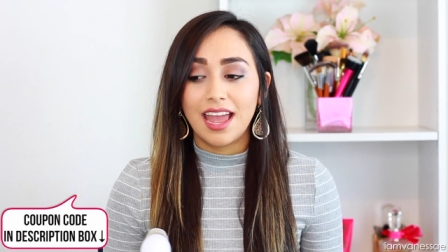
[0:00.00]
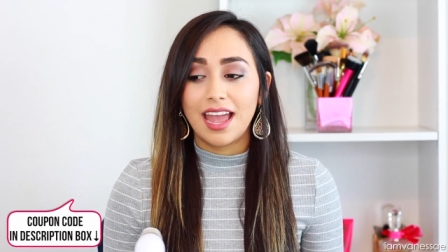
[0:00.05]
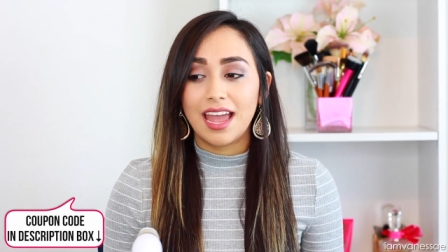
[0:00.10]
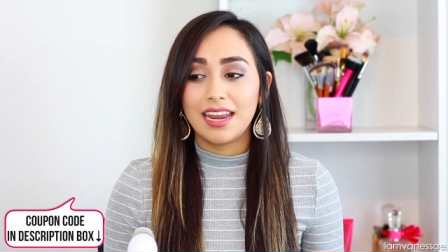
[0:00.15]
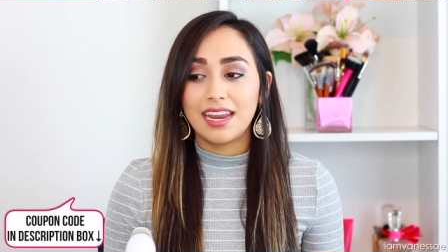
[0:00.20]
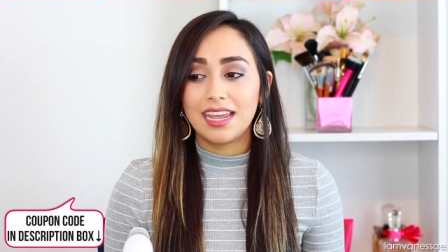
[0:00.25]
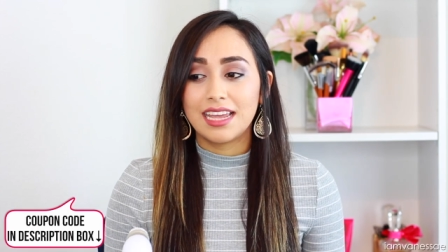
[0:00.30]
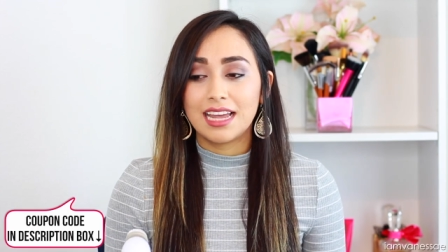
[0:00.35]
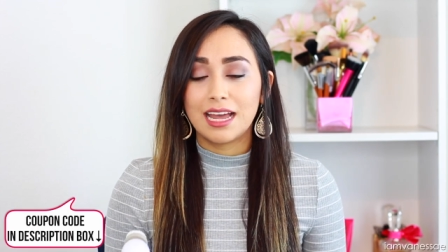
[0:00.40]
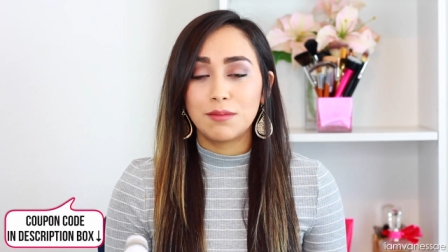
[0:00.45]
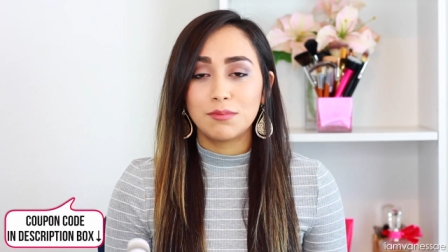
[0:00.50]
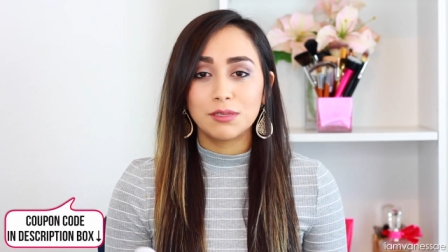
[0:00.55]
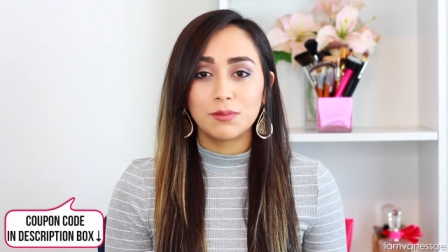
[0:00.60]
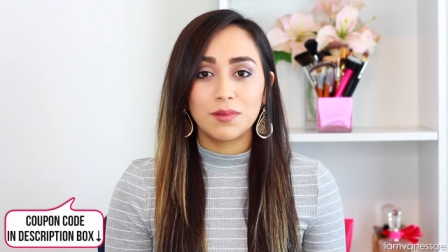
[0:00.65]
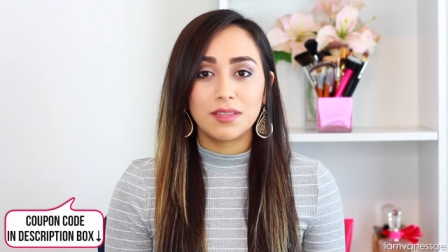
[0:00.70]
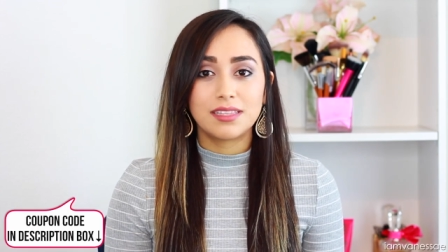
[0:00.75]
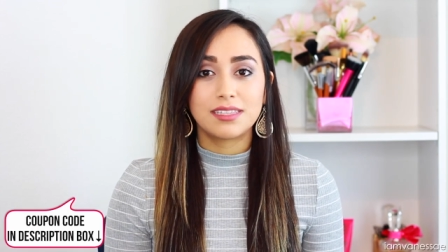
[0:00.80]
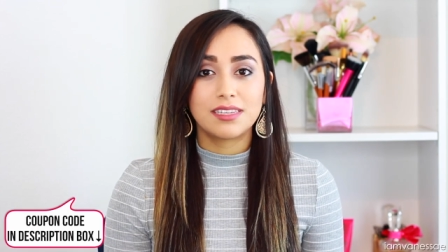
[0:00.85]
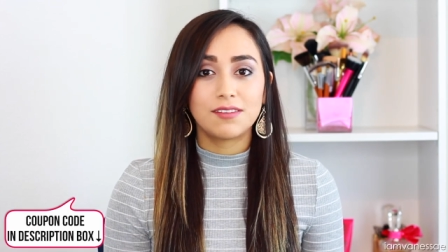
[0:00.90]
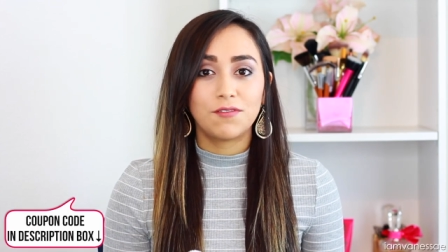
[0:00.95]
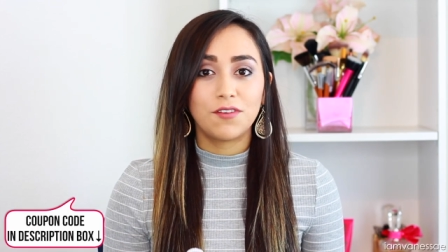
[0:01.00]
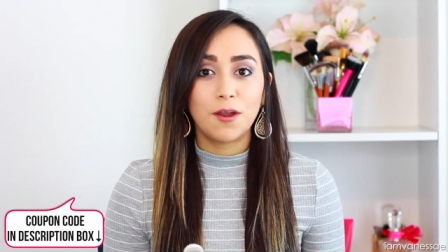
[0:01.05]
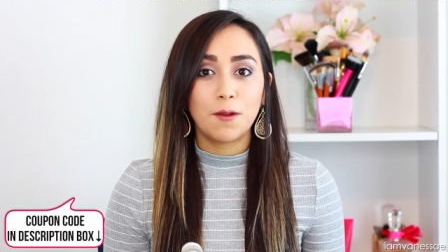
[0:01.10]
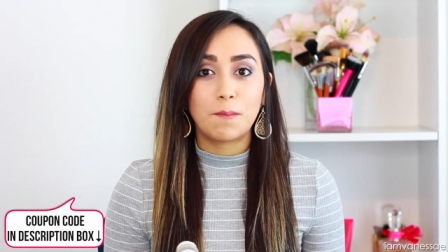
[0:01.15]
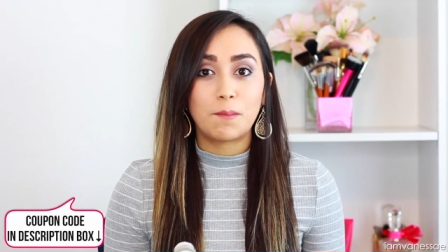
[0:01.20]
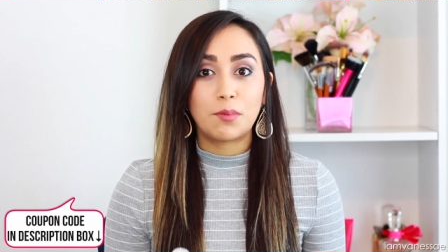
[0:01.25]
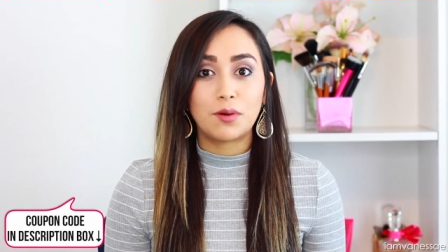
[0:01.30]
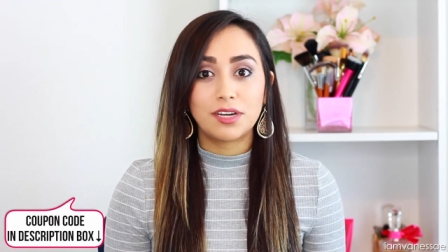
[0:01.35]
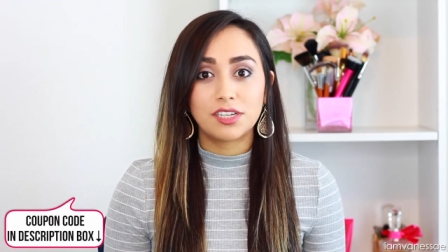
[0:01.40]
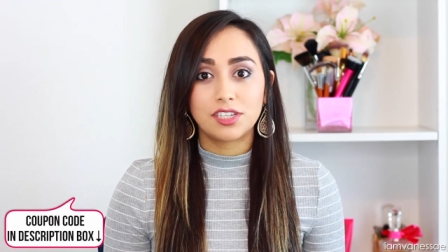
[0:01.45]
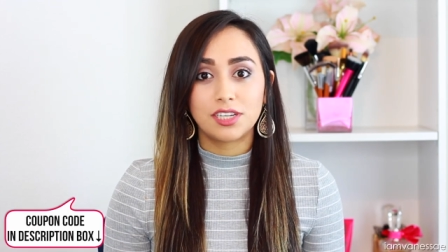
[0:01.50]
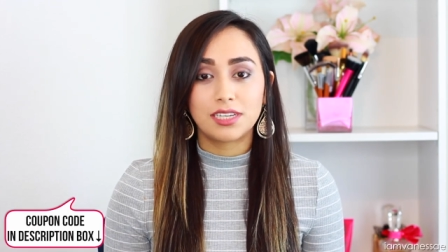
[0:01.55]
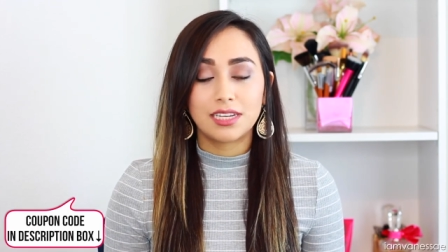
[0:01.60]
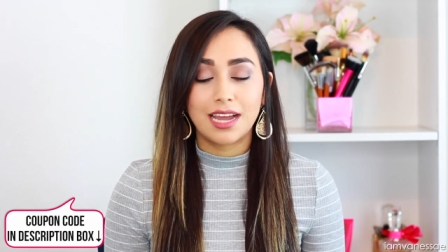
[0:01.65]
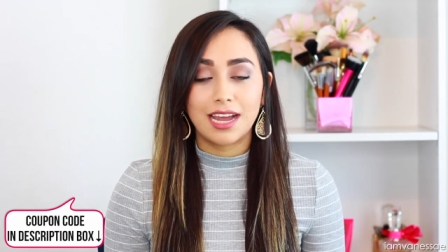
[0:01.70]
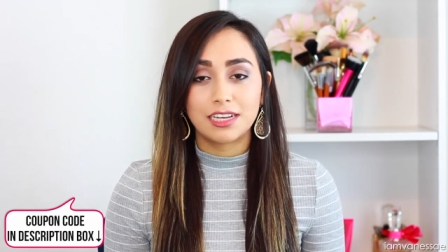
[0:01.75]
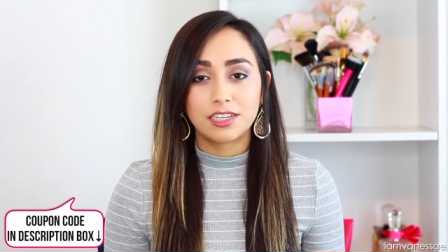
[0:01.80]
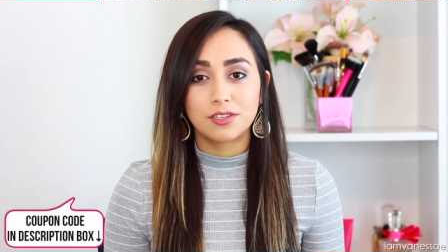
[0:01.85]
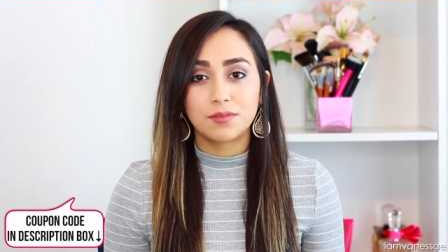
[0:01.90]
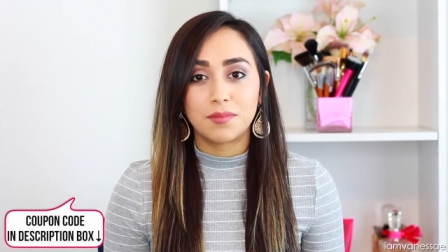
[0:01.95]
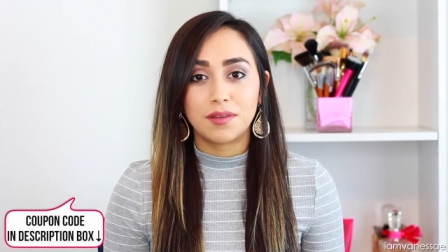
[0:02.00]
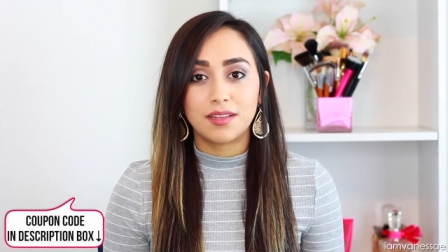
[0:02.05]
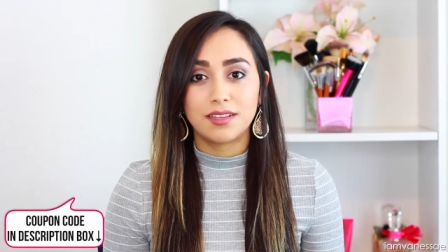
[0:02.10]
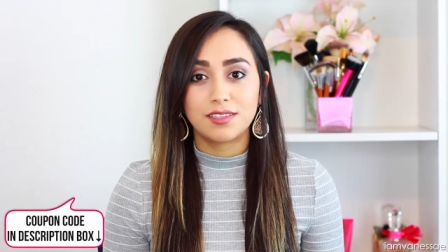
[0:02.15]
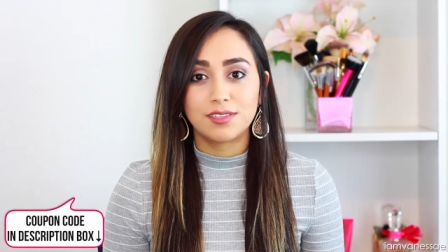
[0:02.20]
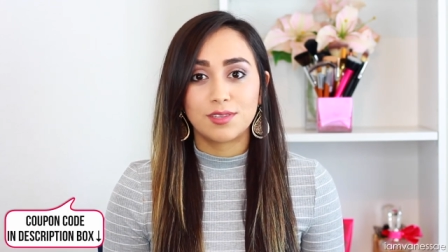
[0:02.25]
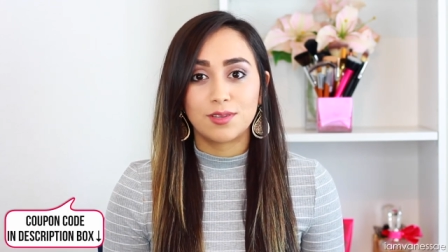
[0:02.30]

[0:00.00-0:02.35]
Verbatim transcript: and it comes with different brush attachments.